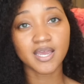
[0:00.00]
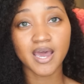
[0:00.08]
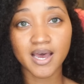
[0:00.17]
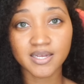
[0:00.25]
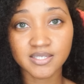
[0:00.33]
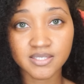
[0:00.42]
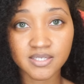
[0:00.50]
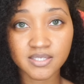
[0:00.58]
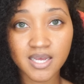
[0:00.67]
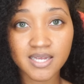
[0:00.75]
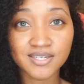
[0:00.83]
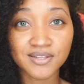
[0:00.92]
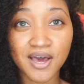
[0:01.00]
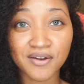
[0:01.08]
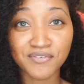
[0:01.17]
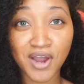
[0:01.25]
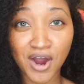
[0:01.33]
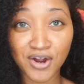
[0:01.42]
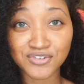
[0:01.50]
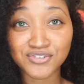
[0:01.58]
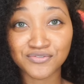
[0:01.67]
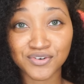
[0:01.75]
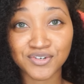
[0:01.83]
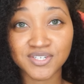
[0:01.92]
yes, this has a lot of
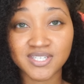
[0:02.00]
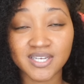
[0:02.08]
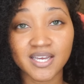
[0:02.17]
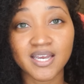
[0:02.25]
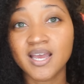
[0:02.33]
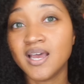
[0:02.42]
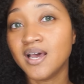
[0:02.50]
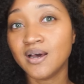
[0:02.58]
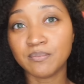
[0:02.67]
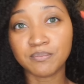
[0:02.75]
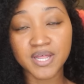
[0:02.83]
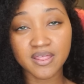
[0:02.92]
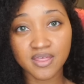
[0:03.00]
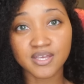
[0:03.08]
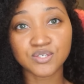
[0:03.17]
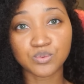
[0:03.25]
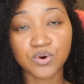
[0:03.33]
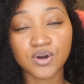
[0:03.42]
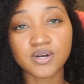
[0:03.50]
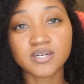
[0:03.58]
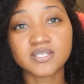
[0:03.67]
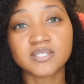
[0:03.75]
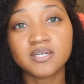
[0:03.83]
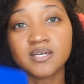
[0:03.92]
controversy, but this
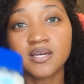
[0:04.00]
works.